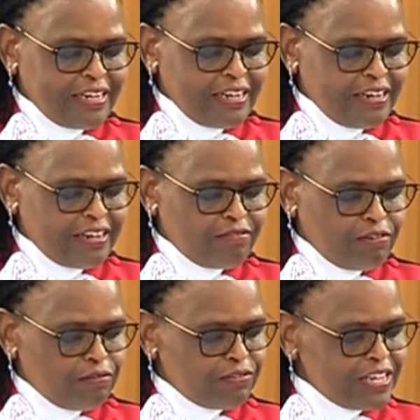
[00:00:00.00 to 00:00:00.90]
did
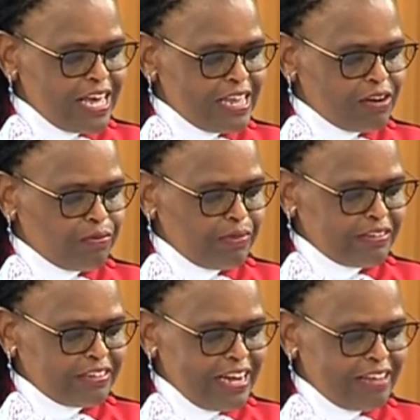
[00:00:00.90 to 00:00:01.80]
involve the other
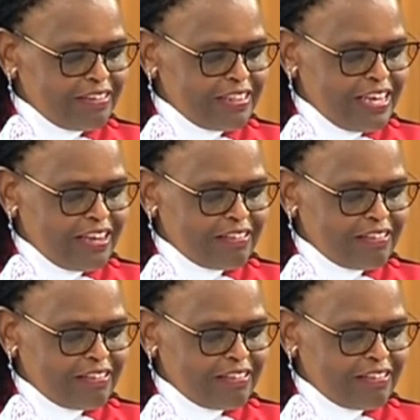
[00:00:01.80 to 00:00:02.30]
commissioners in the